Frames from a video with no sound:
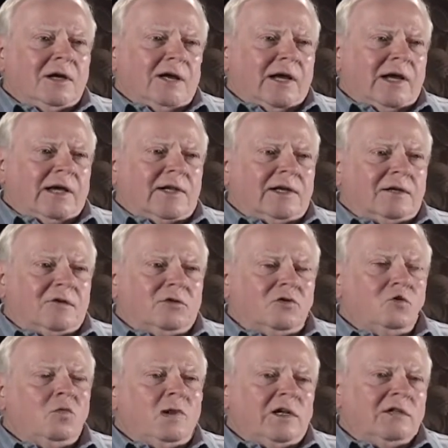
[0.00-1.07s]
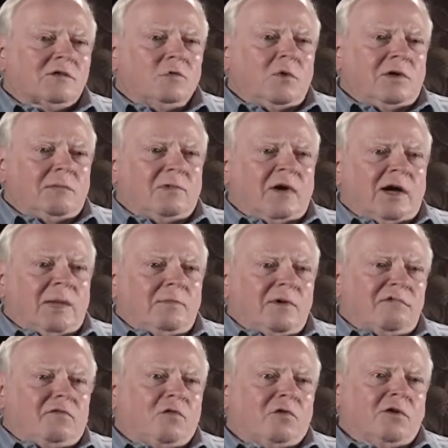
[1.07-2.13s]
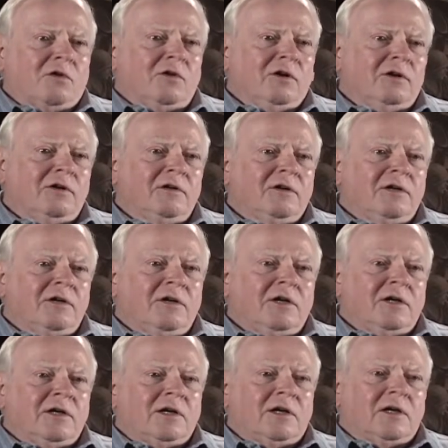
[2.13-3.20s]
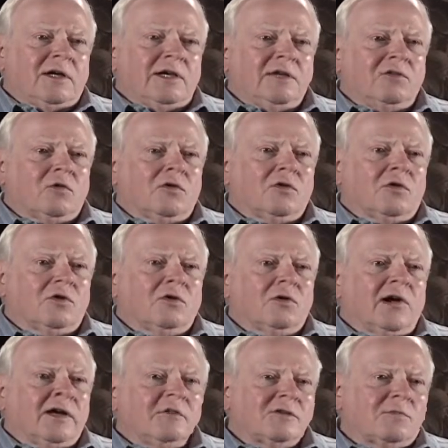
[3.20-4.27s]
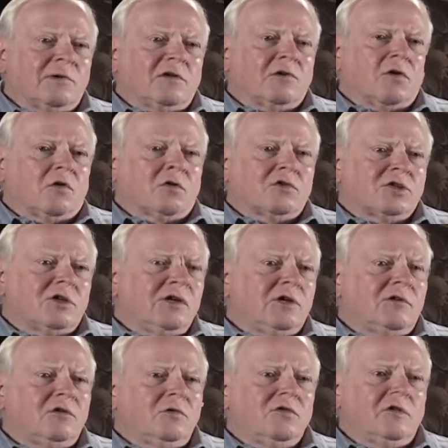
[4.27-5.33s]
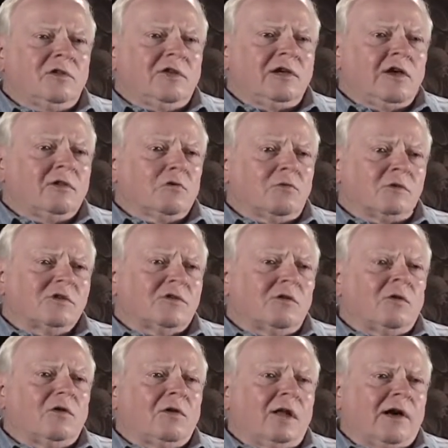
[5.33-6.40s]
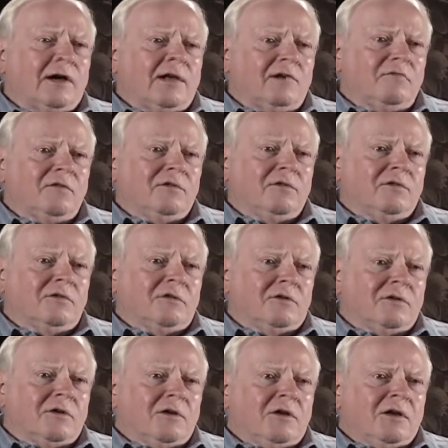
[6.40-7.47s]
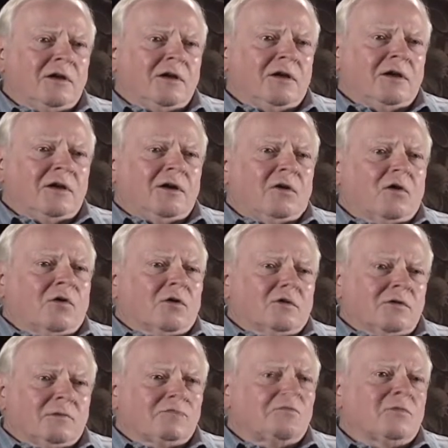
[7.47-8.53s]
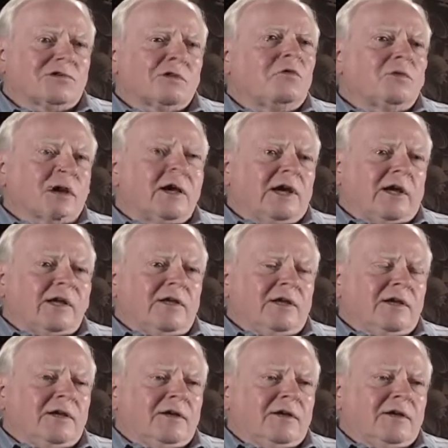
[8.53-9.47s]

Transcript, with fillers: And two weeks went by before either her husband or she knew that the other was still alive or was okay.